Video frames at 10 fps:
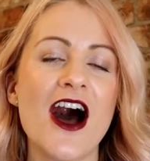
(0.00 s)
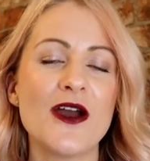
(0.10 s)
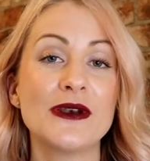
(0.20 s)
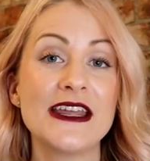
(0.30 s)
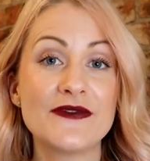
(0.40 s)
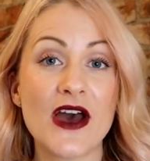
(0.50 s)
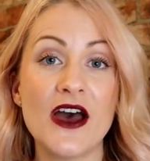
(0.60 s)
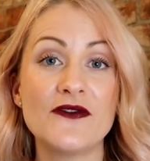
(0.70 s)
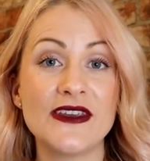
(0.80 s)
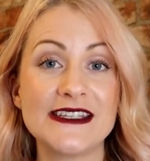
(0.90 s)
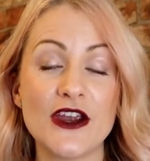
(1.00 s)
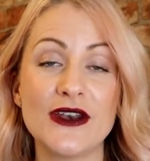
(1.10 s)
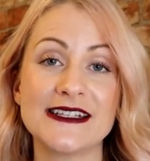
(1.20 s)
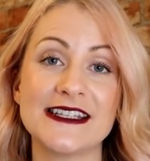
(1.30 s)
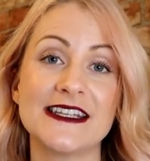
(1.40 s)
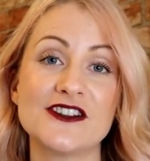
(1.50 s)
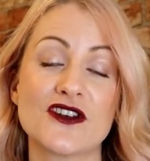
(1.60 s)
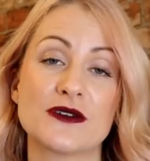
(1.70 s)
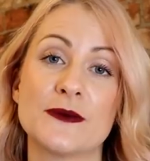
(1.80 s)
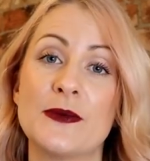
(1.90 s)
I will leave her video linked in the
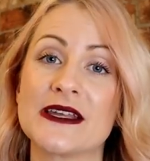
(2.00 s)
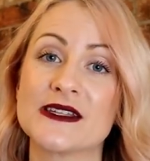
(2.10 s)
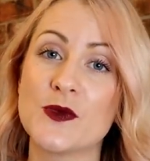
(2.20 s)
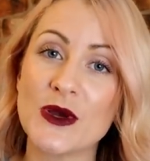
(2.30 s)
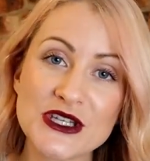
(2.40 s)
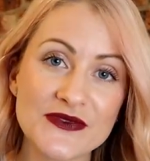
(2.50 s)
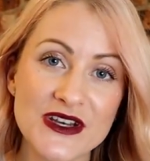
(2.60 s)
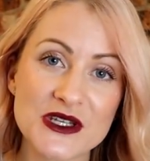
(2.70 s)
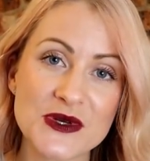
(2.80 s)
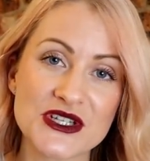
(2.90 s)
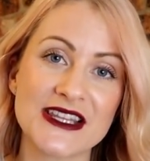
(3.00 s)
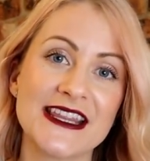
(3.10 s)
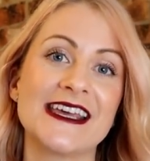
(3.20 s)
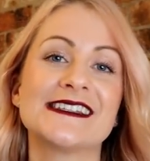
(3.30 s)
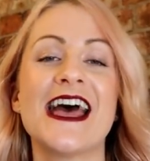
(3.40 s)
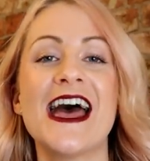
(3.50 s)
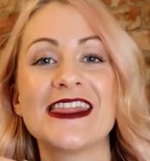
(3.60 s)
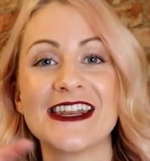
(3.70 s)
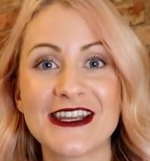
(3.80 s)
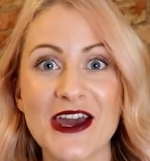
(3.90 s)
description bar, so once you finish watching this,
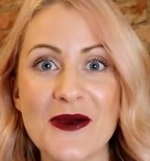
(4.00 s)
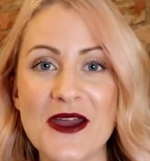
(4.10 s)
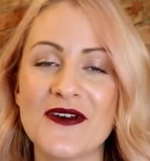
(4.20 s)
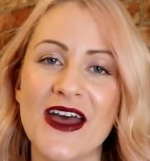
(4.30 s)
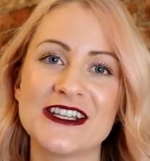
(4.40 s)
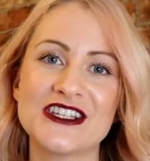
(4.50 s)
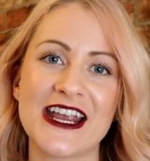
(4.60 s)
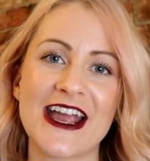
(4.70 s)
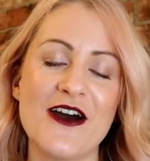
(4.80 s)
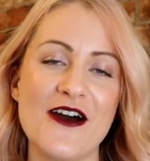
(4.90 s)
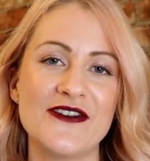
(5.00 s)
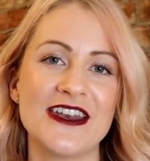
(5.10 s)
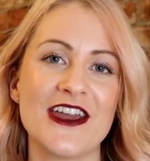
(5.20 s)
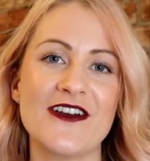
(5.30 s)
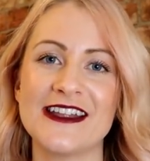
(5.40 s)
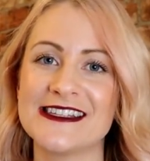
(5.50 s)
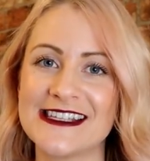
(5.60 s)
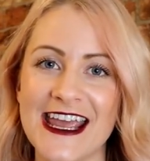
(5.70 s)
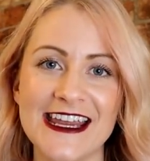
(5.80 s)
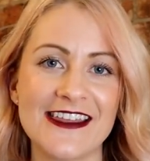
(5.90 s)
then go over and check out her video and
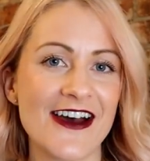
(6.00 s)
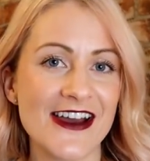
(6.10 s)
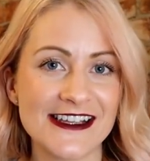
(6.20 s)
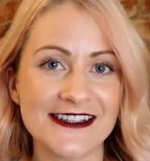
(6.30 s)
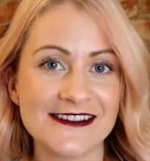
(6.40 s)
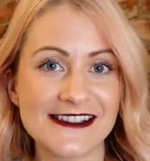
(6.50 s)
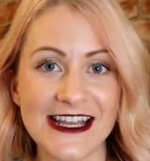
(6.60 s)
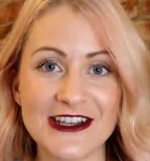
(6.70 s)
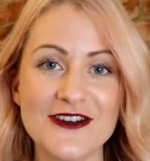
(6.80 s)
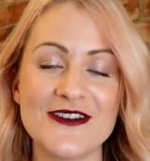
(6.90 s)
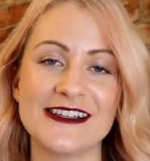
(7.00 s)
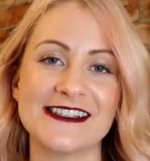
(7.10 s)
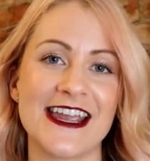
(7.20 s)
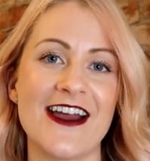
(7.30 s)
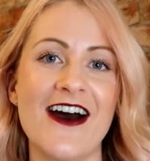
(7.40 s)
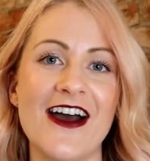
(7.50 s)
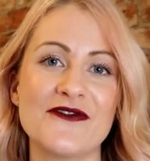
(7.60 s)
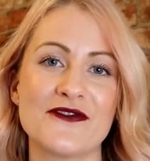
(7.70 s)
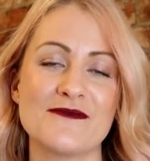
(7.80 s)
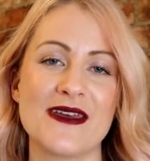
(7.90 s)
say that I sent you and say hi
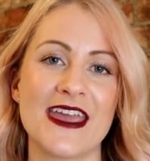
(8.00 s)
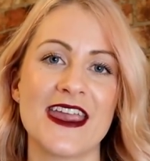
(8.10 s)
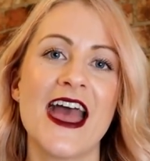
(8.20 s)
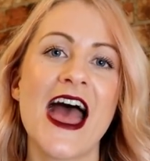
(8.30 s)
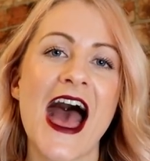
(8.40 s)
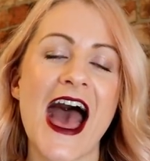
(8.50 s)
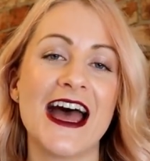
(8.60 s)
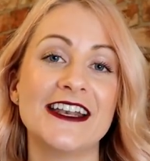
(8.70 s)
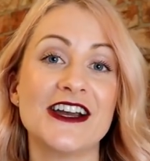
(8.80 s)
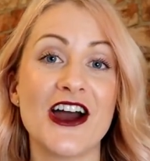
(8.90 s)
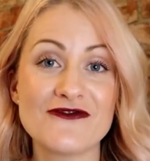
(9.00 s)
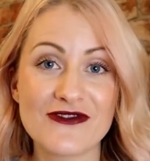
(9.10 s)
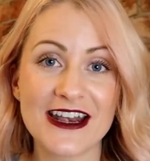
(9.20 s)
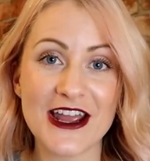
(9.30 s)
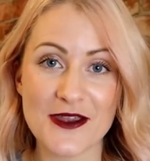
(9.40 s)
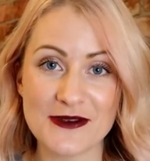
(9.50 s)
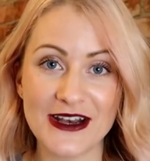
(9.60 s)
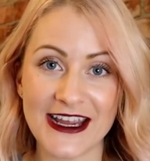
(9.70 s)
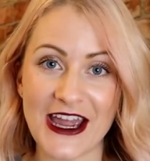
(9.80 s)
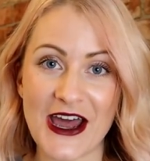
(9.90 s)
from me. And I really hope you
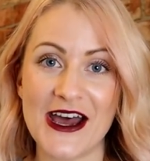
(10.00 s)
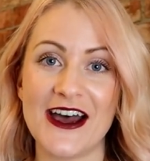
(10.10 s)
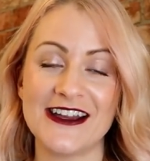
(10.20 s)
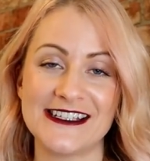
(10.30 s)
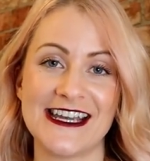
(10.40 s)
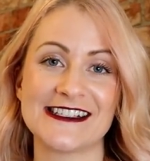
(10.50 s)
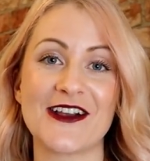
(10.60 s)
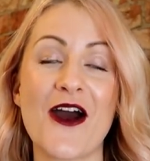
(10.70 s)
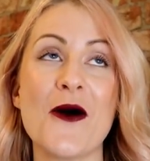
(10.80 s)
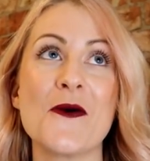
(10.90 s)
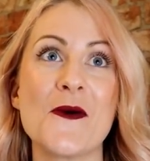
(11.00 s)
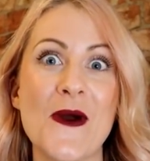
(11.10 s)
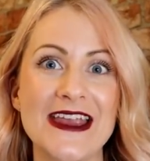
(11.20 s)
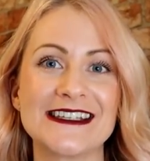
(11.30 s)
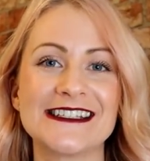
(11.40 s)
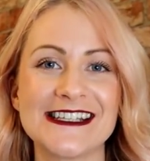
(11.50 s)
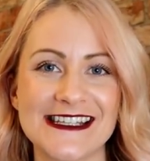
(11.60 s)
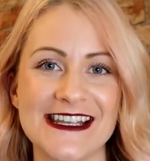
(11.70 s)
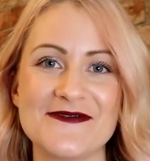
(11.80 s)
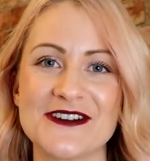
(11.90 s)
like her ideas. I can't wait to
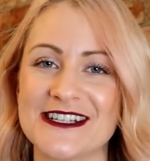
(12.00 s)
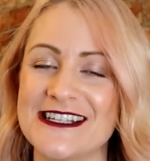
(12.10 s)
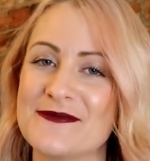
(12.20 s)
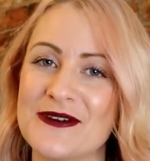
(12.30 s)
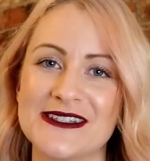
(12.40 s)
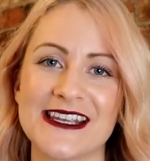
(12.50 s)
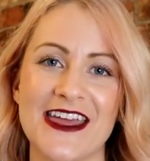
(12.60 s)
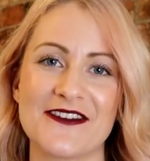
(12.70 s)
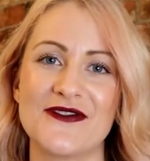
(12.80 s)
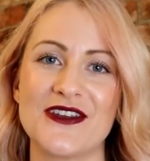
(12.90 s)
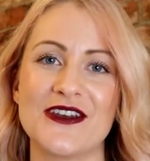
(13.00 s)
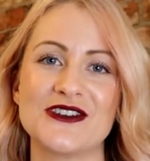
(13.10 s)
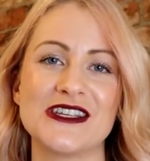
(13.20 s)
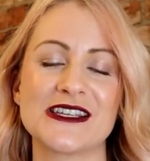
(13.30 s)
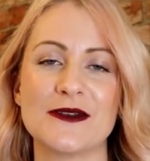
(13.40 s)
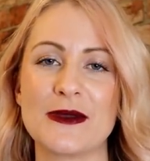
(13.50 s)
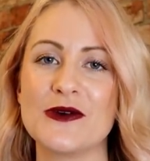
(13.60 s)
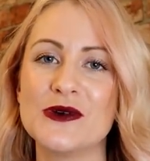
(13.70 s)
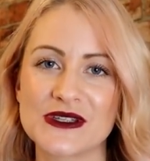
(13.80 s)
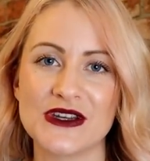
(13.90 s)
see what she's put together for you. She's going to
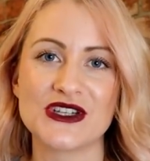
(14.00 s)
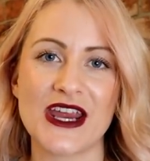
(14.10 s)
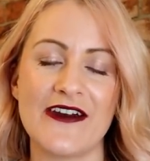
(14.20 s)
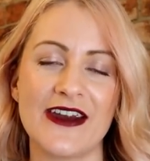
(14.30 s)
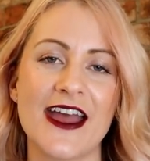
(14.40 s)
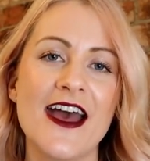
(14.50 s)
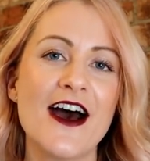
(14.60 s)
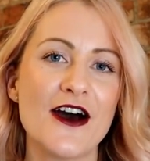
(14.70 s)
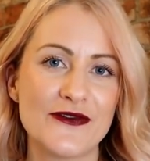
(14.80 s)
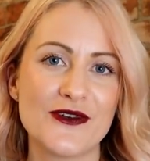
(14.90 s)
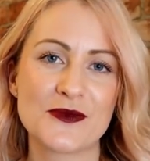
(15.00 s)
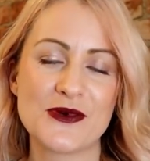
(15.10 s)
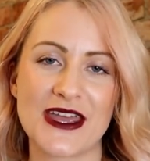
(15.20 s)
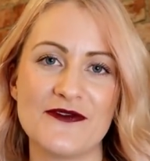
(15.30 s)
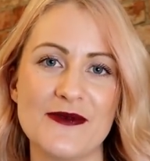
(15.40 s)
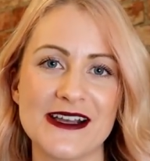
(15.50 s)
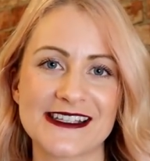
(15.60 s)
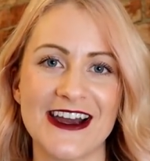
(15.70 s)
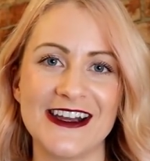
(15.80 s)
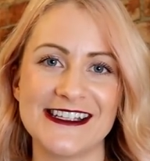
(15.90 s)
be also sharing affordable gift
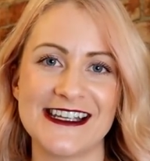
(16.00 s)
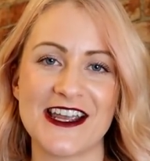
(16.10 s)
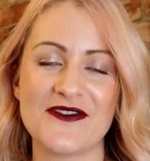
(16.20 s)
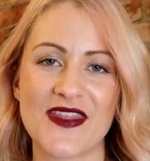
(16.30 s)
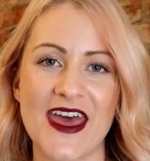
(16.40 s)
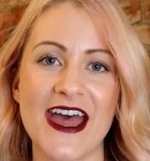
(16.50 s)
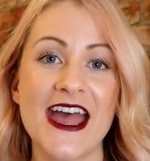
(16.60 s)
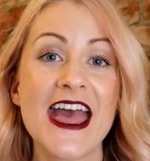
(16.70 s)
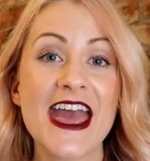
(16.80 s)
basket ideas over there.